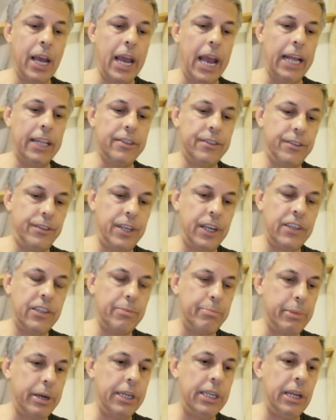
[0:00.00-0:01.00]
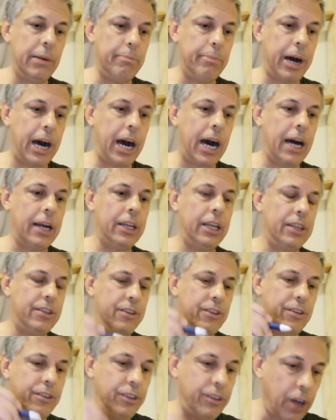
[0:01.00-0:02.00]
And 6 million baht
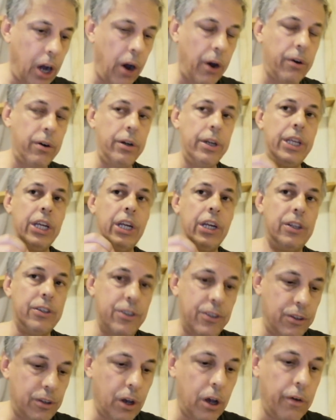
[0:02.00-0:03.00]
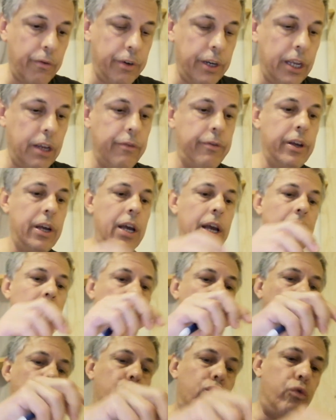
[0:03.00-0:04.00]
is totally conservative
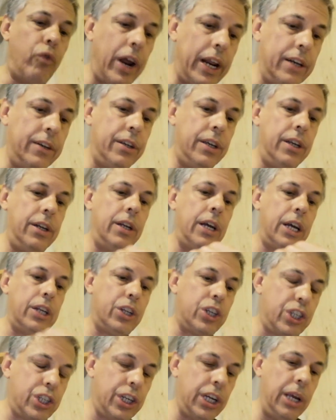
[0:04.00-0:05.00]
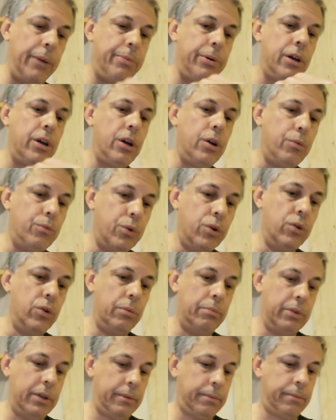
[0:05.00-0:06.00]
renting a cheap
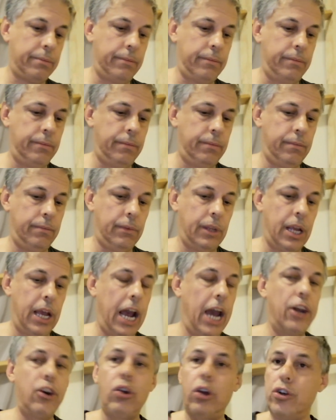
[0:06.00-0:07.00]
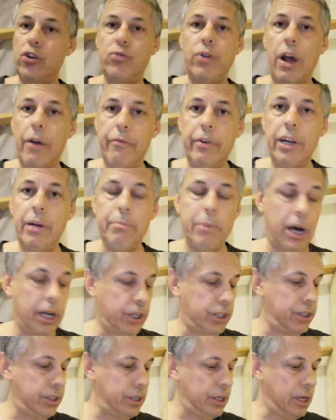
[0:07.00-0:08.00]
room and not traveling
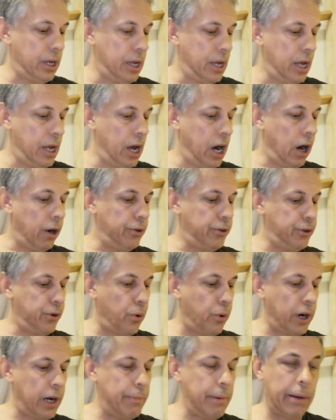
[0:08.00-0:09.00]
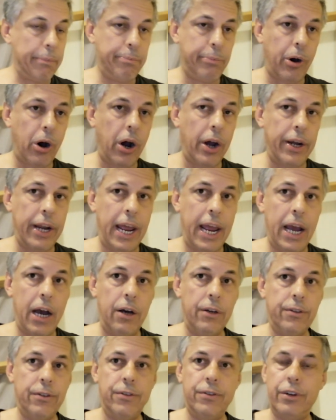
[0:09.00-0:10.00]
much. I'll talk about buying
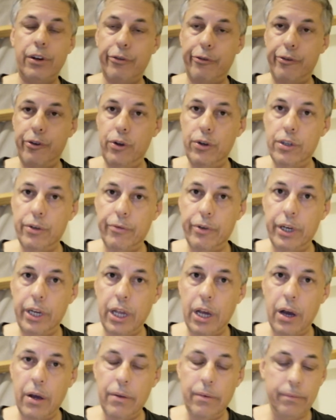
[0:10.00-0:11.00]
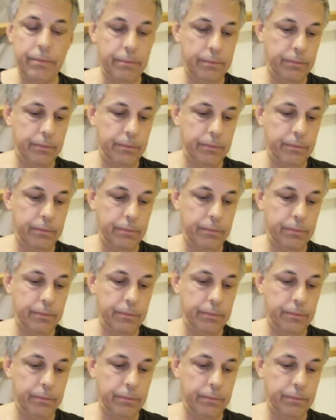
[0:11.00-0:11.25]
houses in a future video,